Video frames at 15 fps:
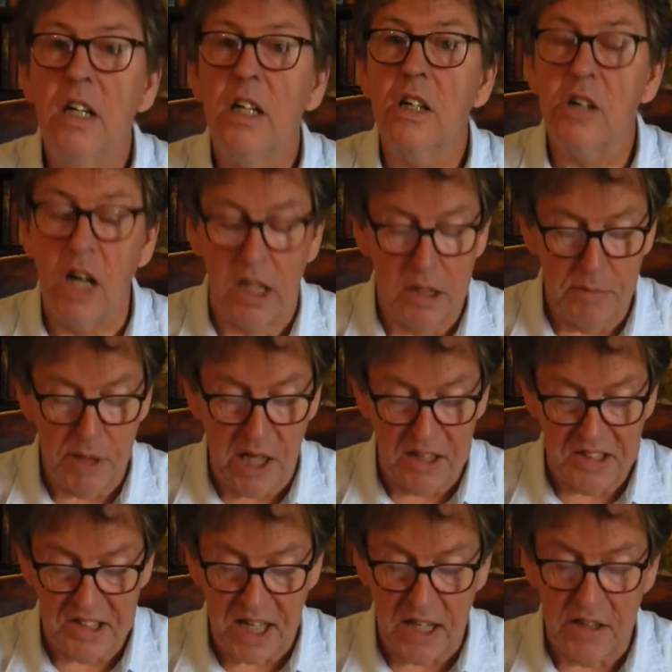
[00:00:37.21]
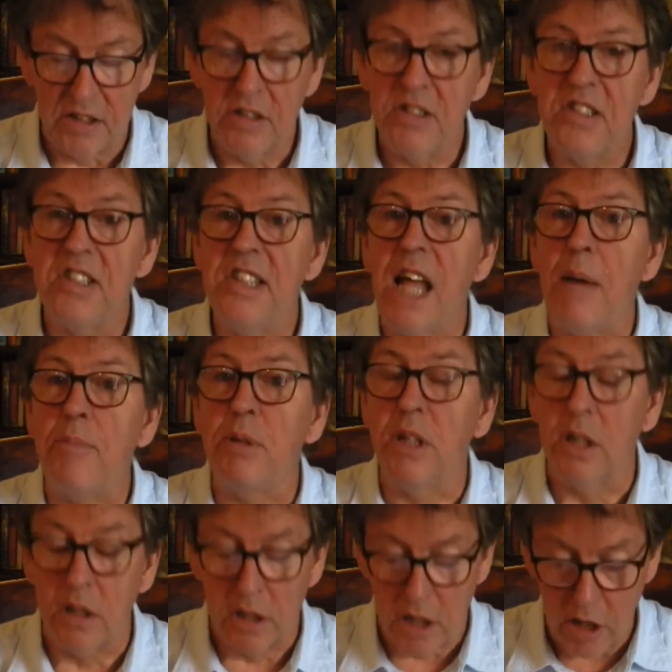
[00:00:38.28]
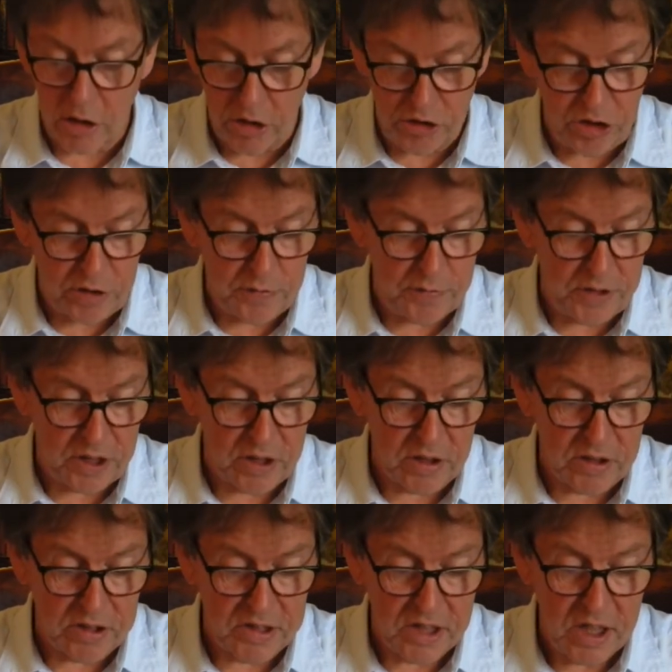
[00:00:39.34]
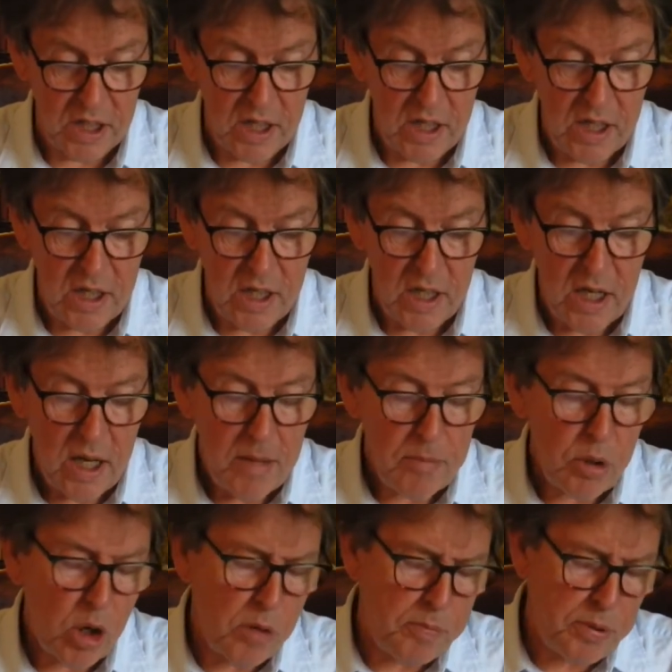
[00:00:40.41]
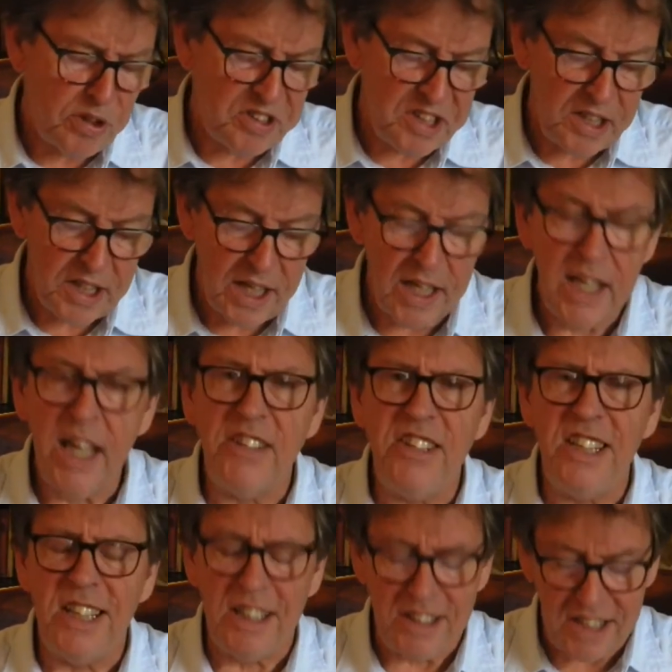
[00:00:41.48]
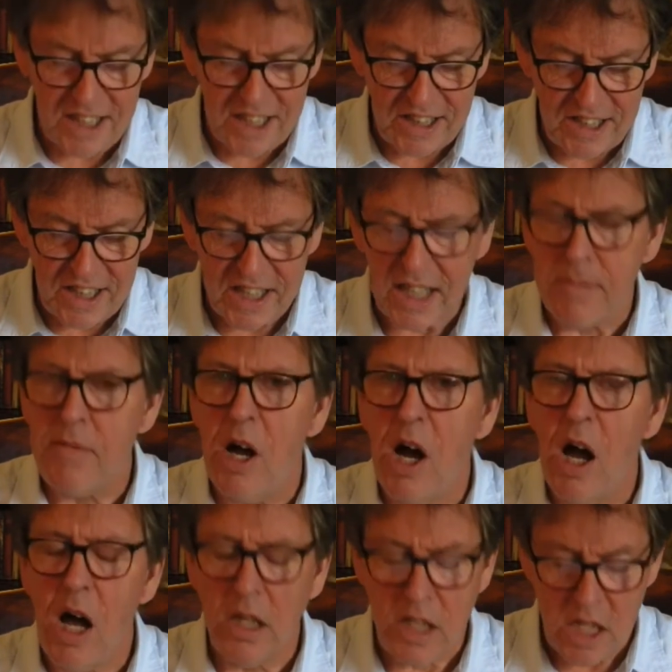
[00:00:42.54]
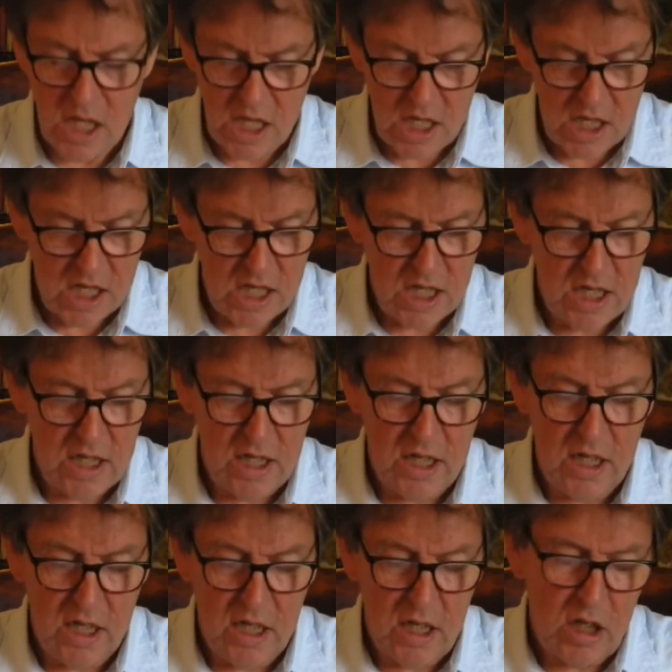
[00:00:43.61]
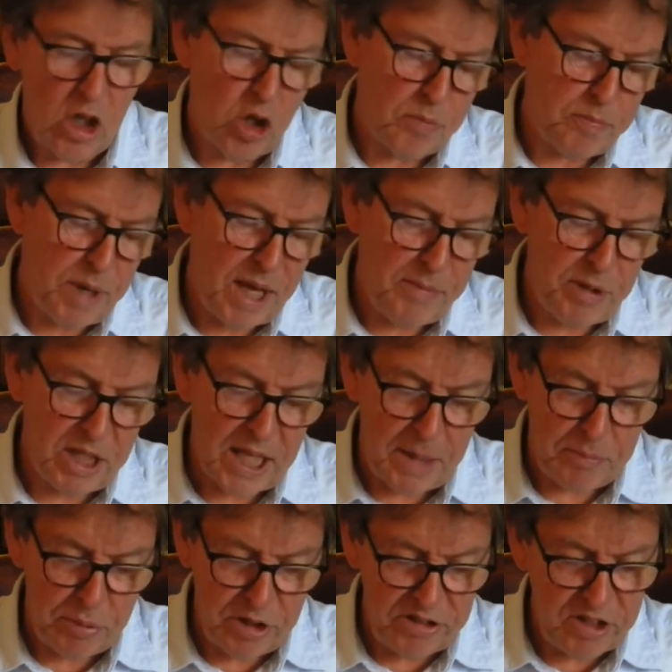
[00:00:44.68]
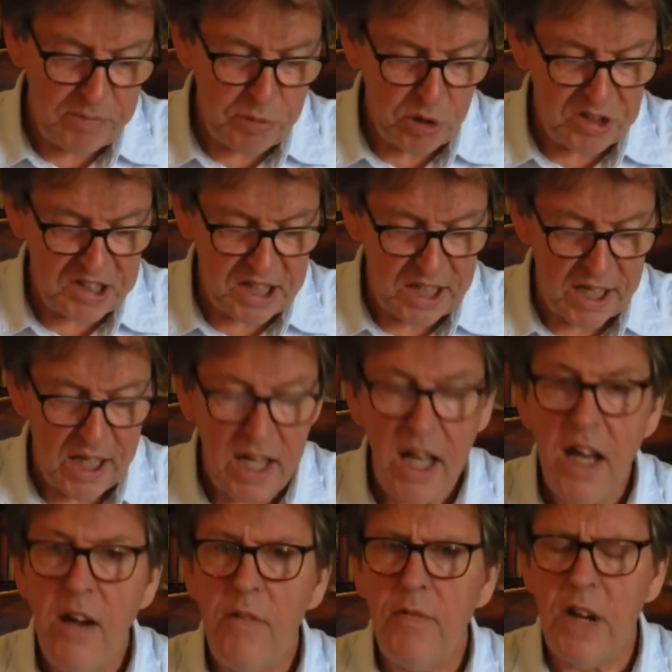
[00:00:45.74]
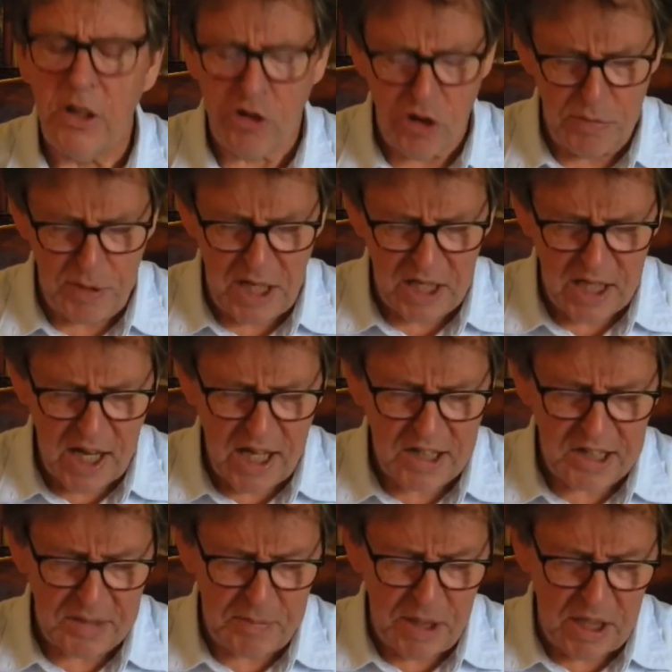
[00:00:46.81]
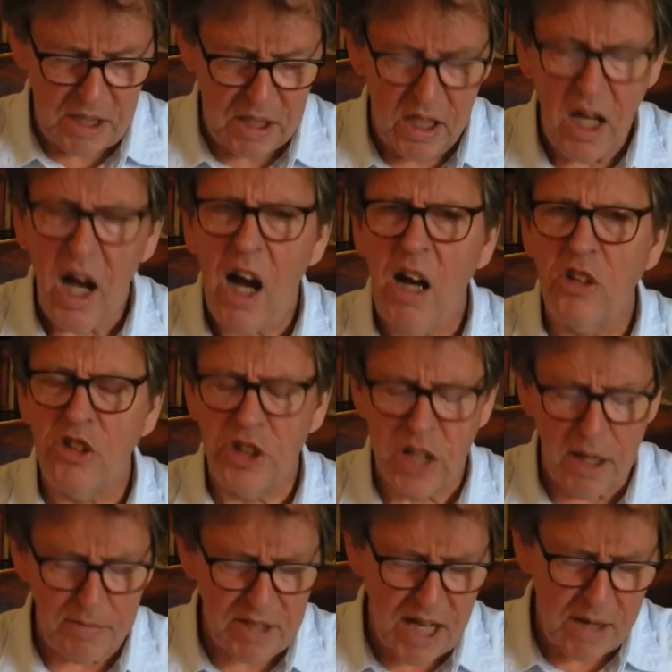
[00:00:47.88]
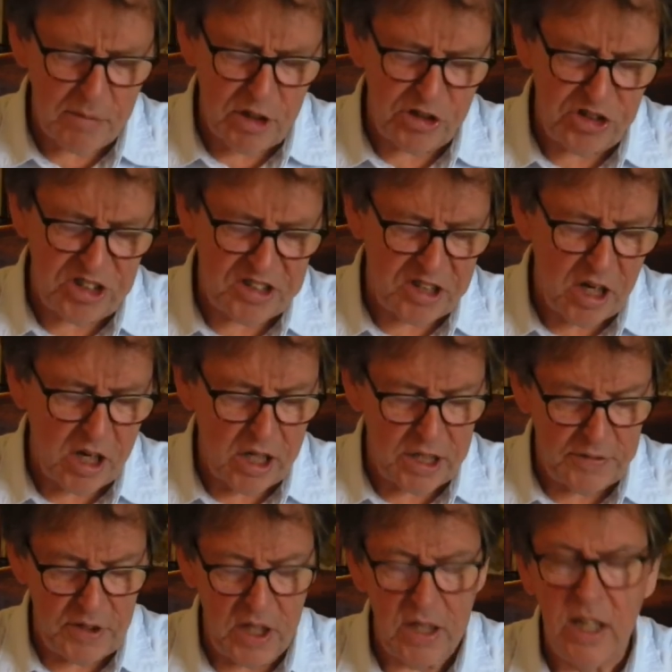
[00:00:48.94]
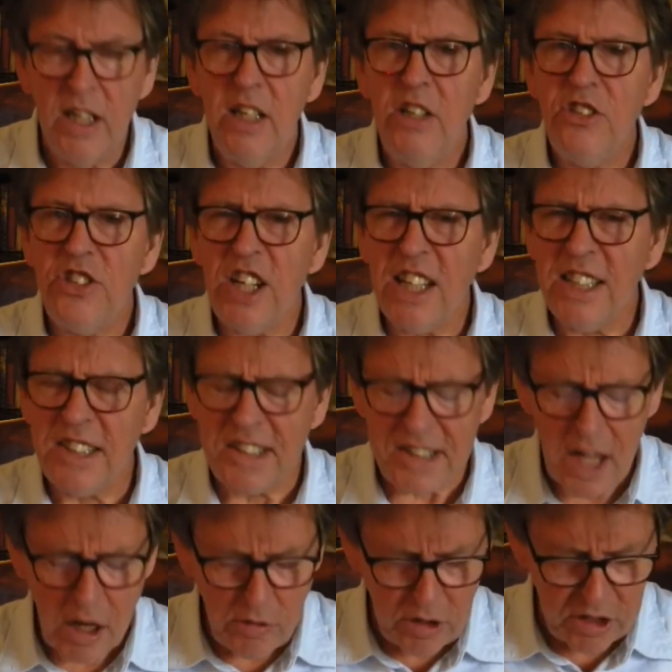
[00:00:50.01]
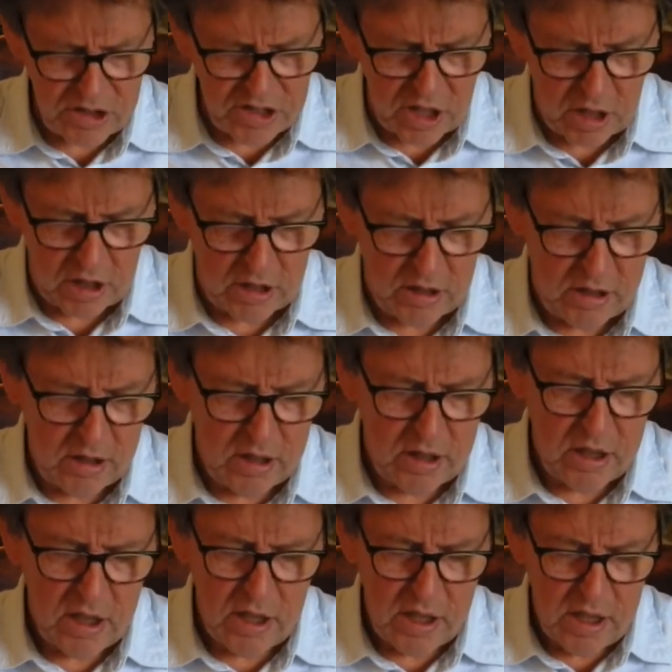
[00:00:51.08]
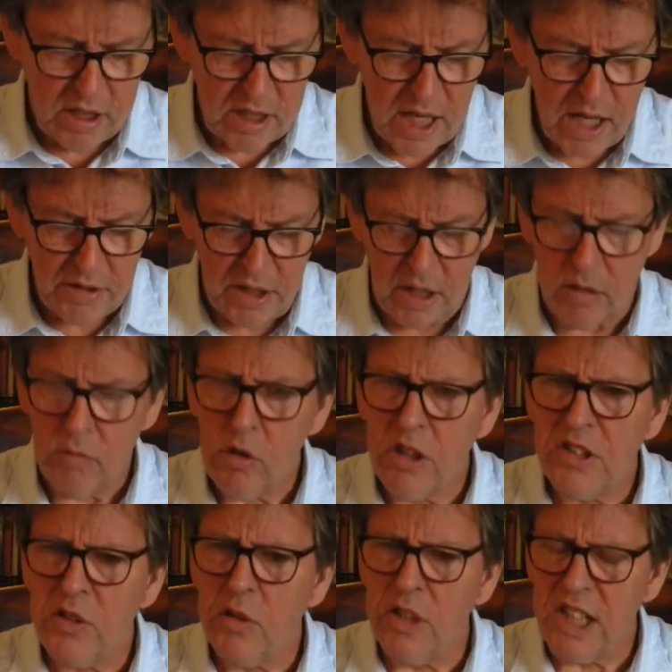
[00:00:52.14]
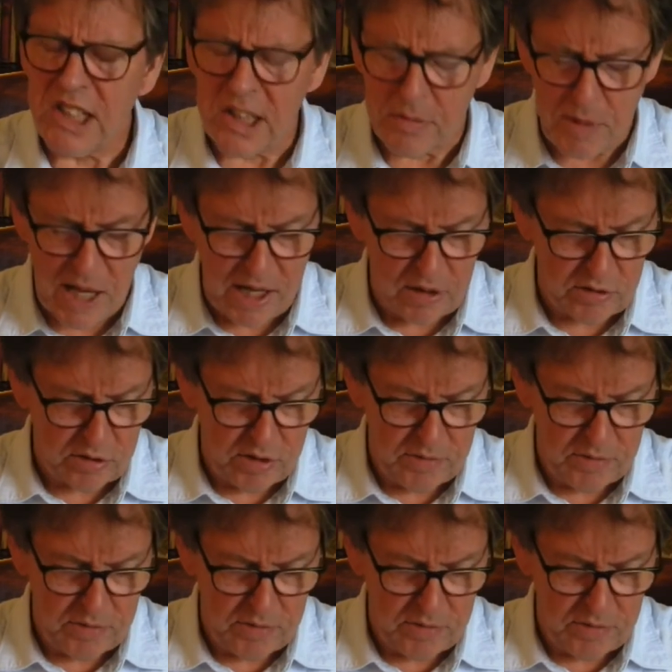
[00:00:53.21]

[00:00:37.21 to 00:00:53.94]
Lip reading: cried the bystanders, snapping encouraging fingers. "Poor pussy then, kitty, kitty, kitty, come on! Look, baby, that pretty pussy. Fetch her a bit of cat's meat. She'll come down when she's tired of it. Jack a stone at her. Now then, what's all this about?"